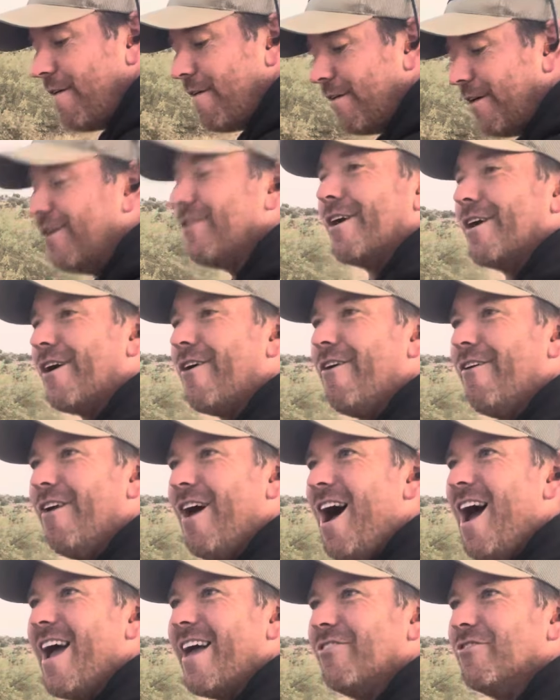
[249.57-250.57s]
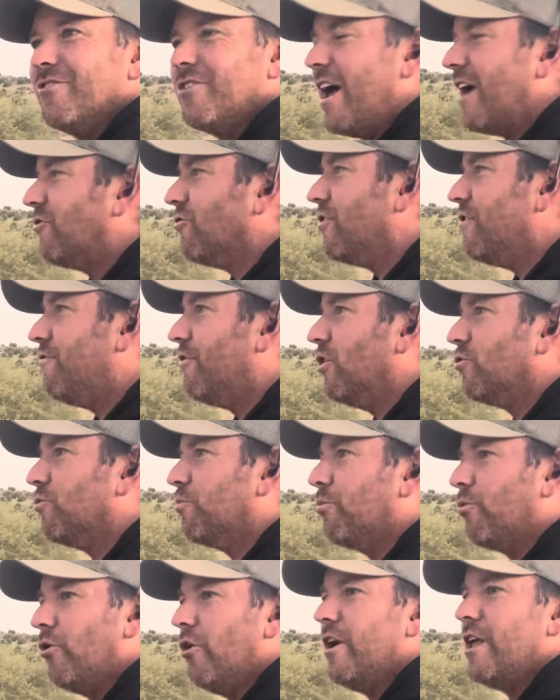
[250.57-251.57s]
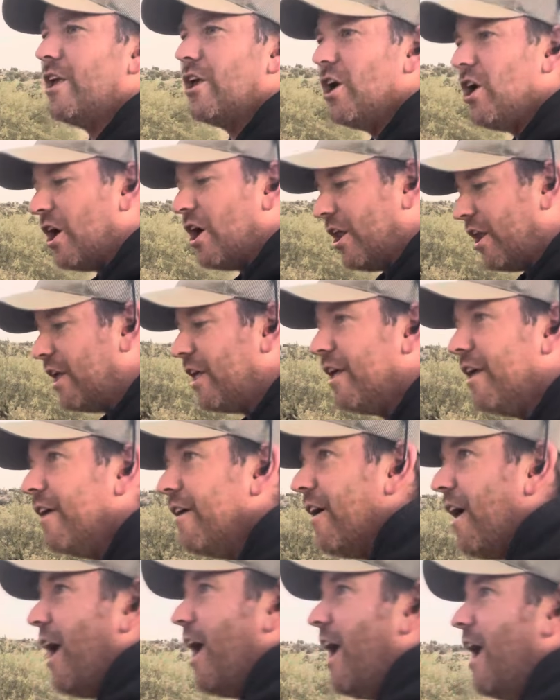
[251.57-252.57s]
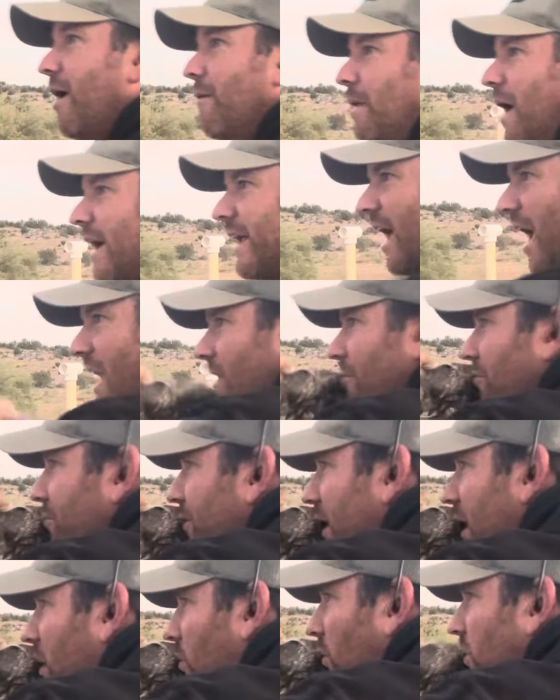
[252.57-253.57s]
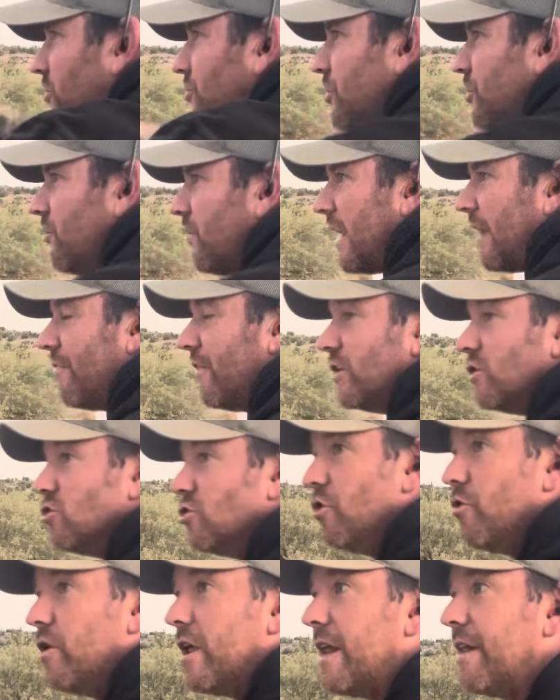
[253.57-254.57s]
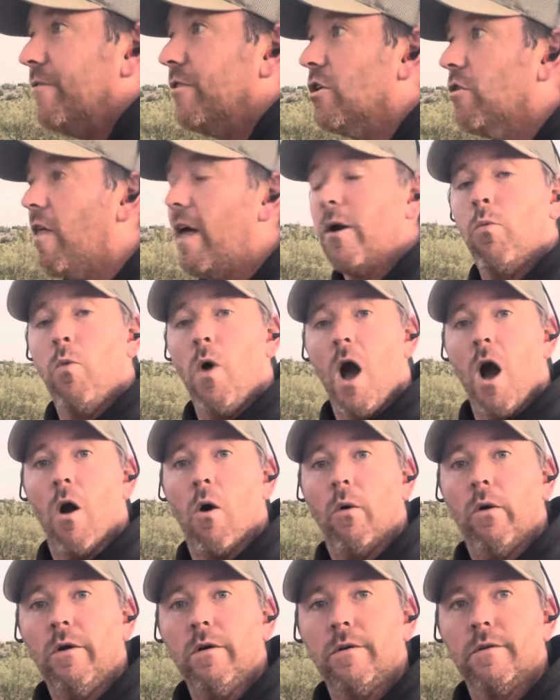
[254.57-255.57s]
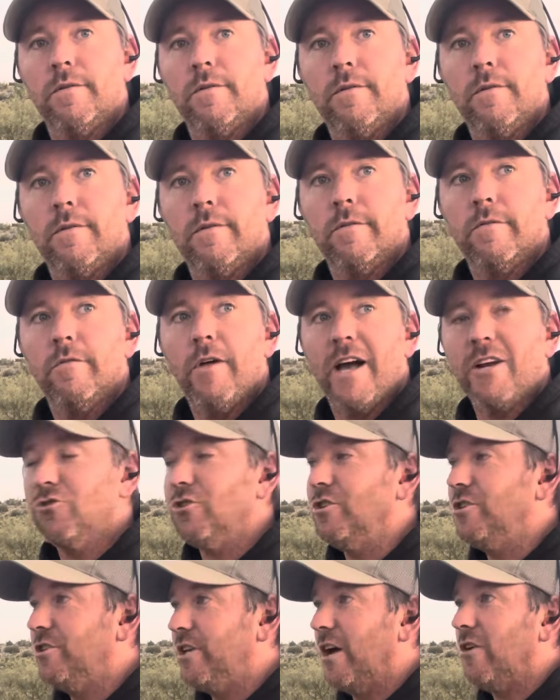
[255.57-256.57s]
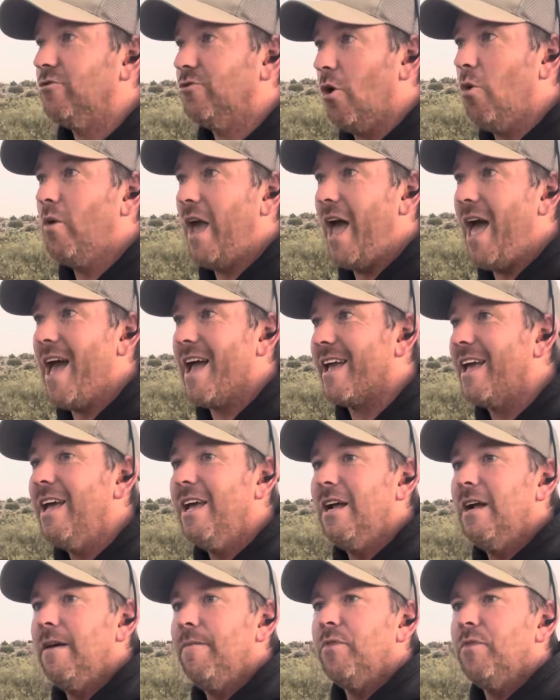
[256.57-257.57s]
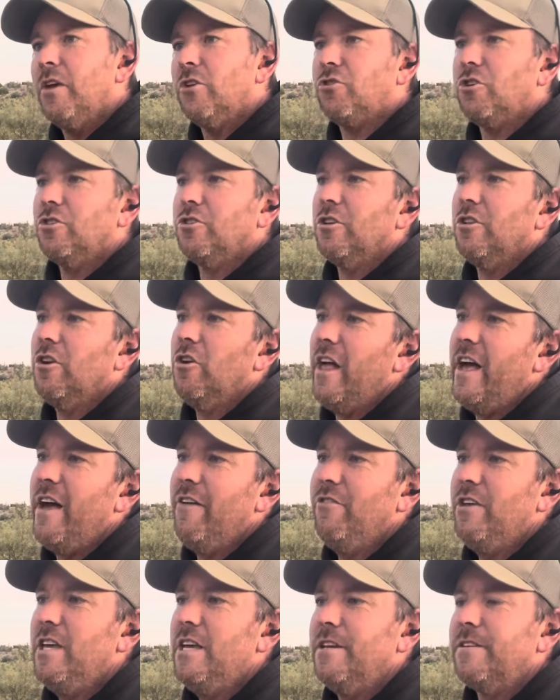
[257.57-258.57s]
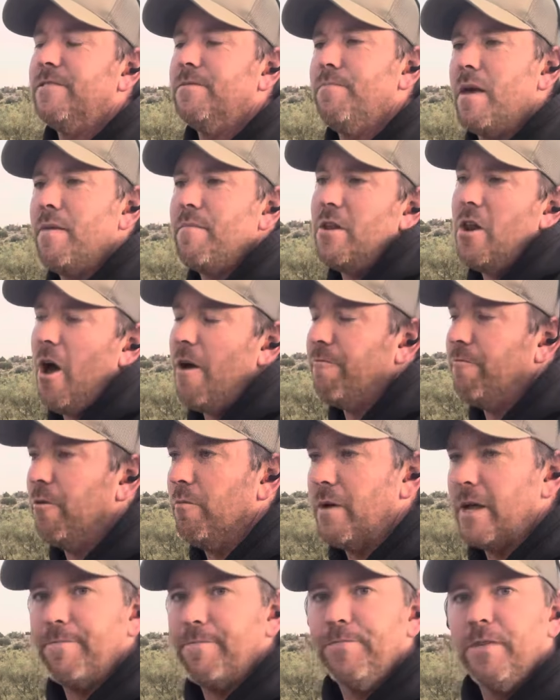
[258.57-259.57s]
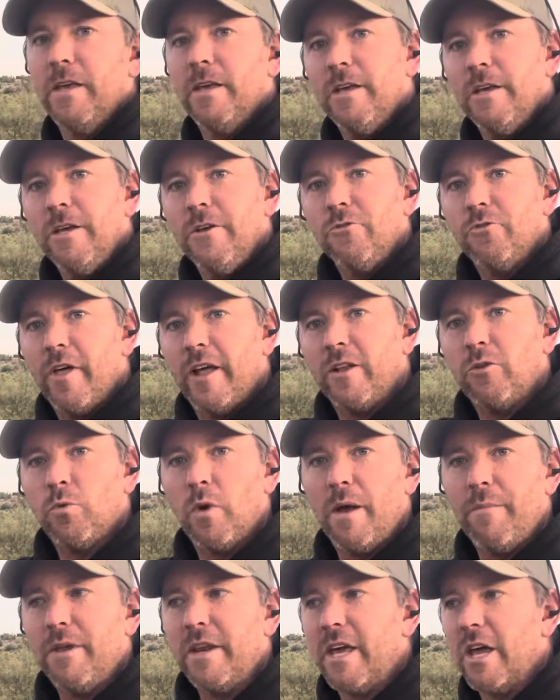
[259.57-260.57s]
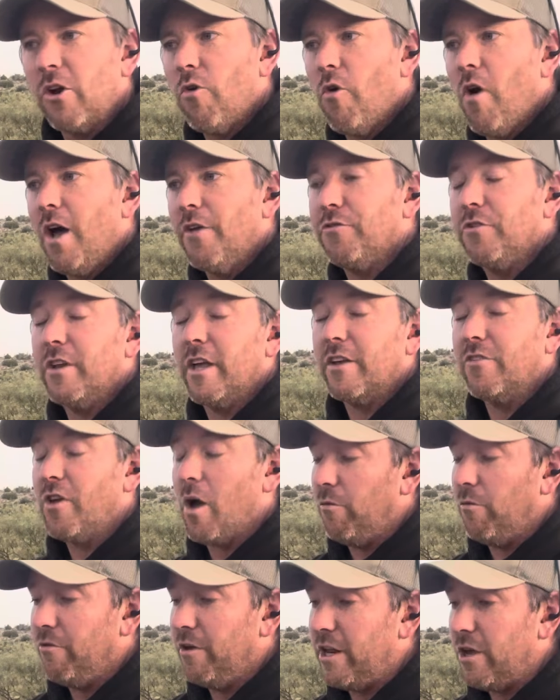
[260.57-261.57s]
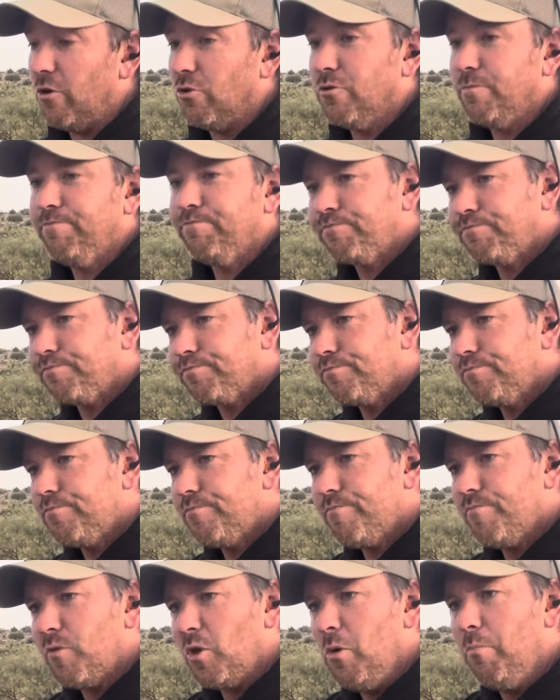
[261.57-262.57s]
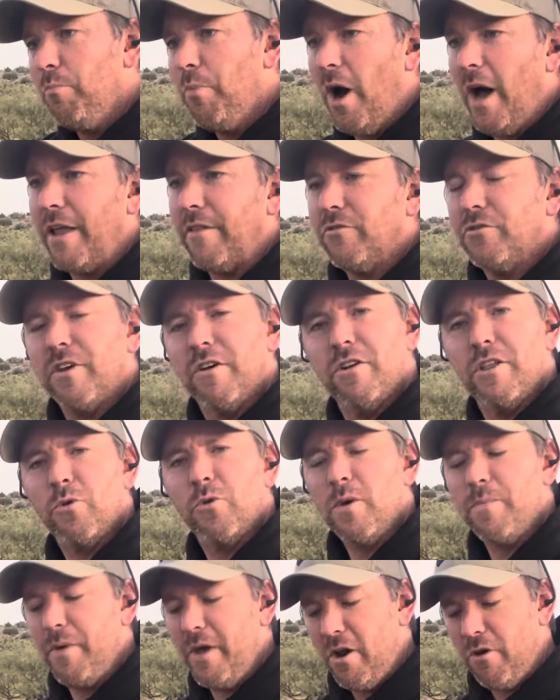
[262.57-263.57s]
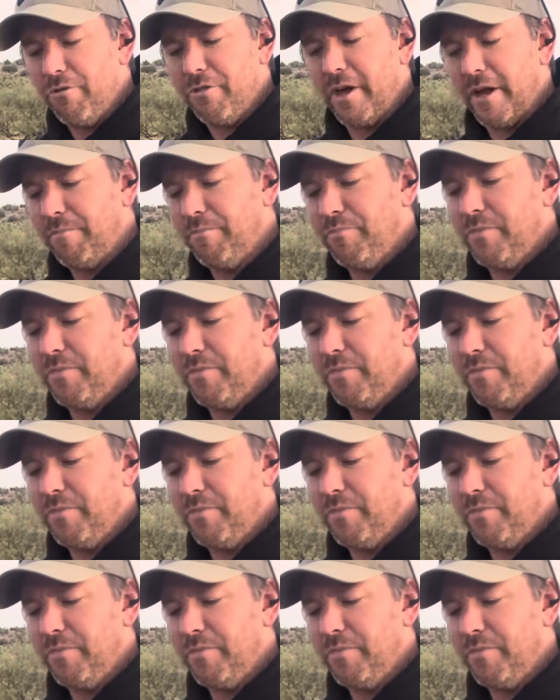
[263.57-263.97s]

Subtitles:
I'm like, all right, this actually feels pretty good. I kind of think I want to shoot it. And then you shoot it and you're like, whoa, actually sounds okay. It's just a little heavy and it's maybe not for me. So that's what I'm going to get across in the next couple of videos. But 73 Pinot thing.